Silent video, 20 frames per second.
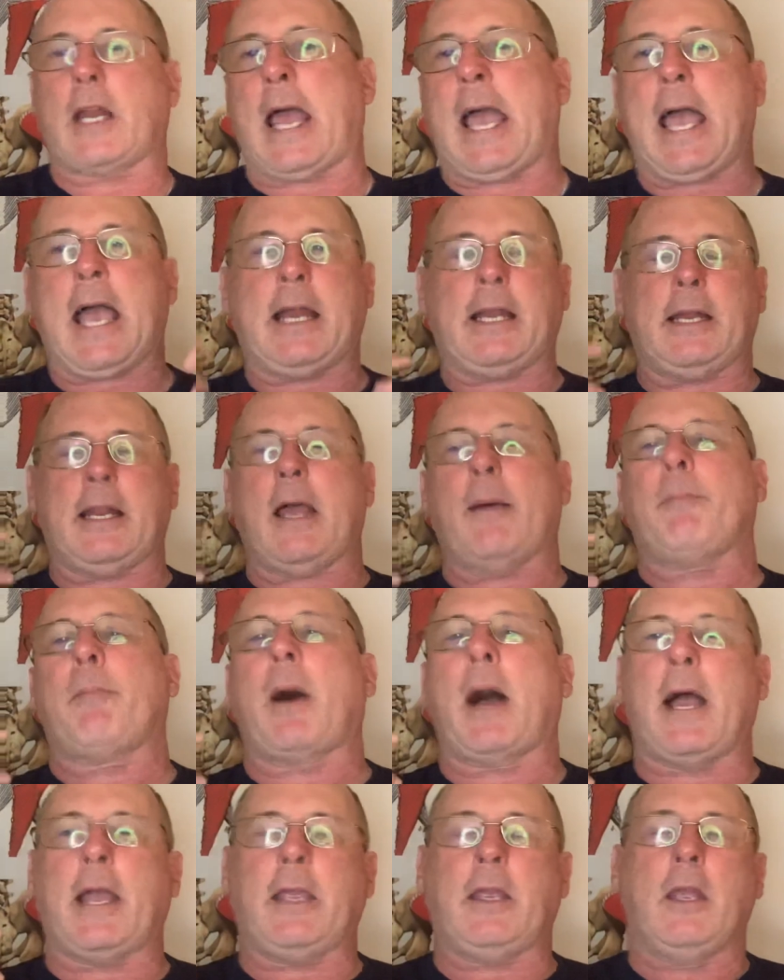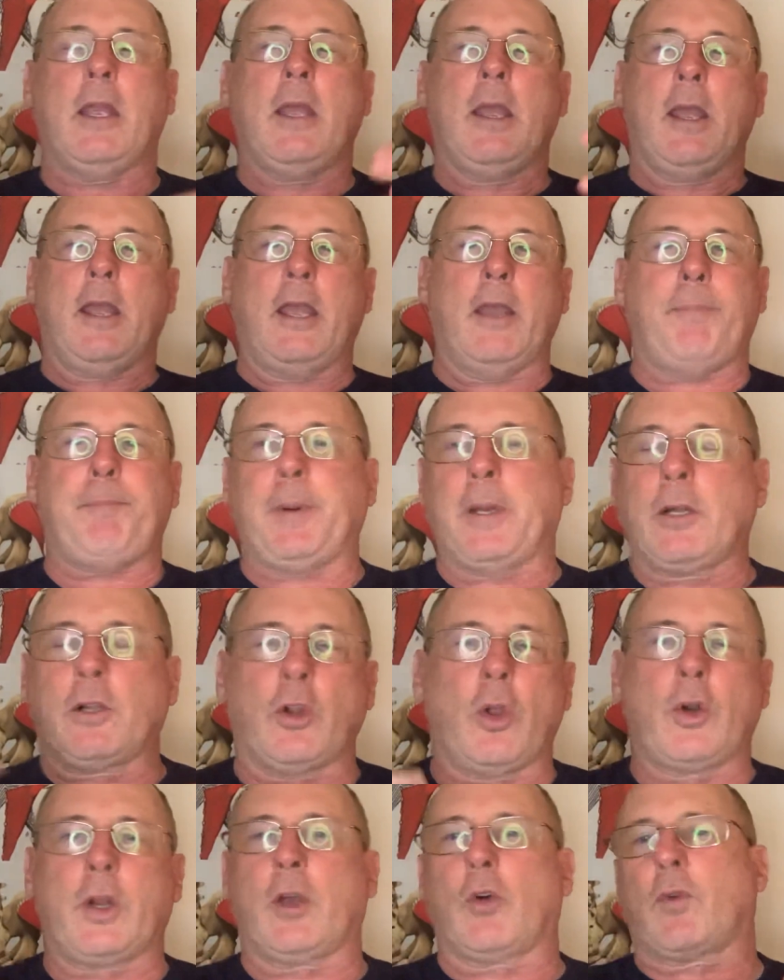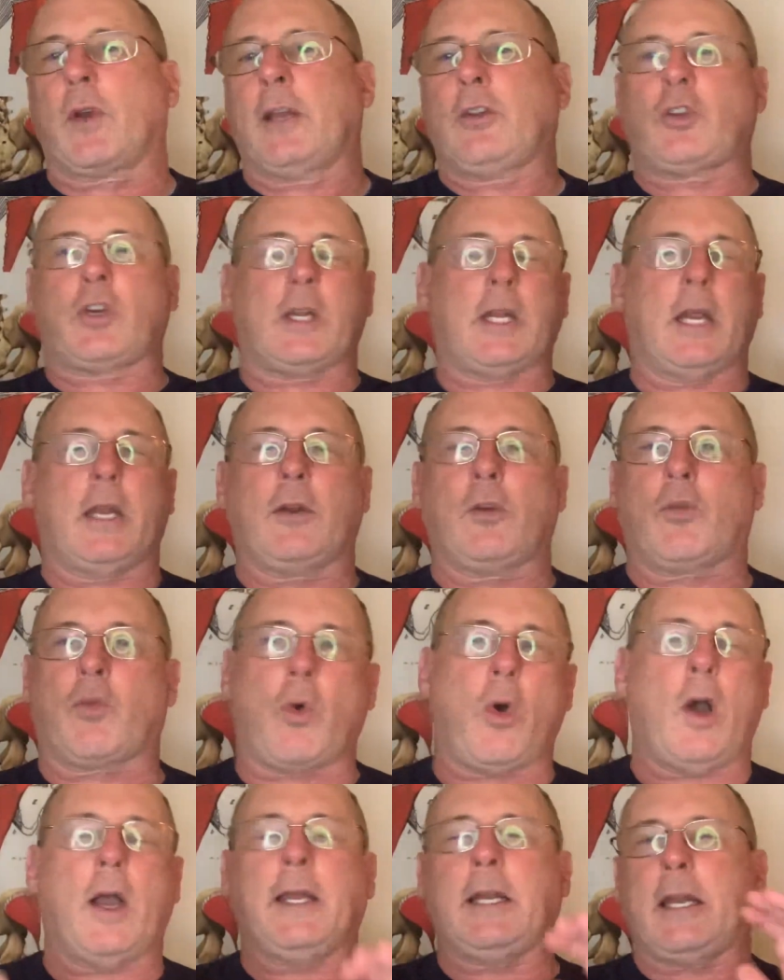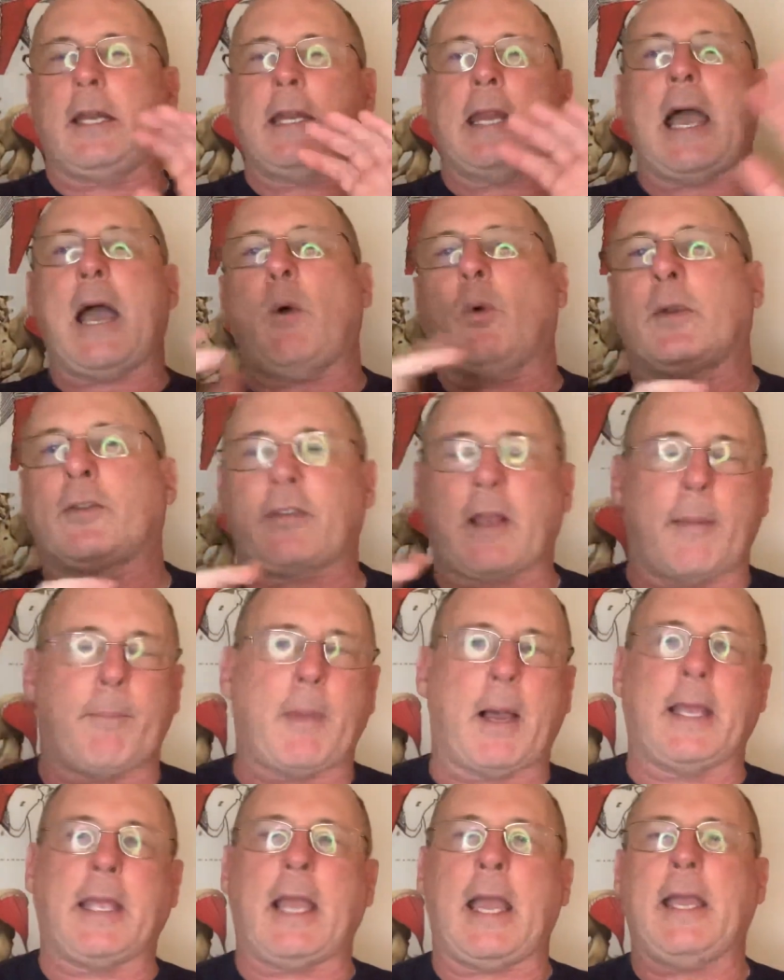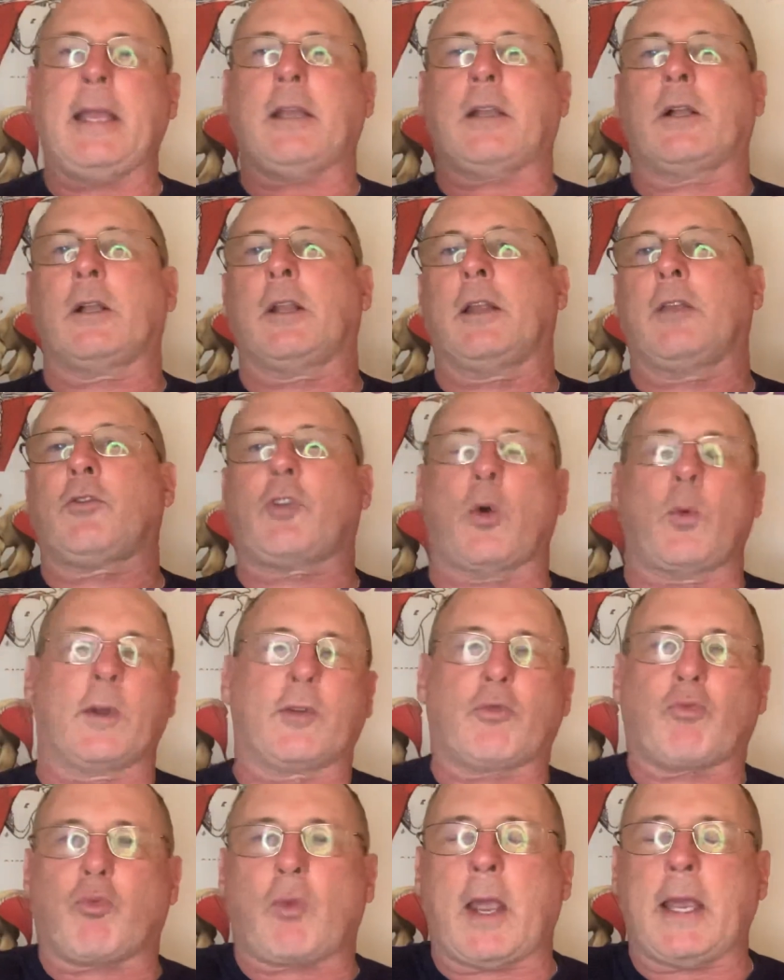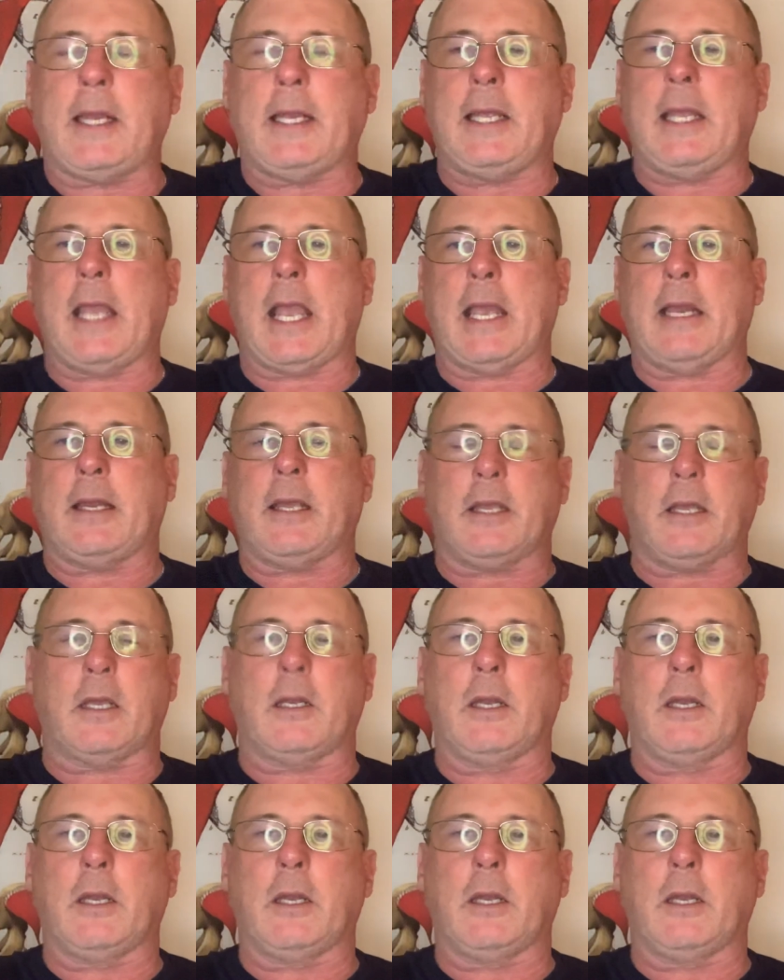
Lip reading: I had it at my hip and gluteal region and groin, and now it's at my ankle, and so it's radiating.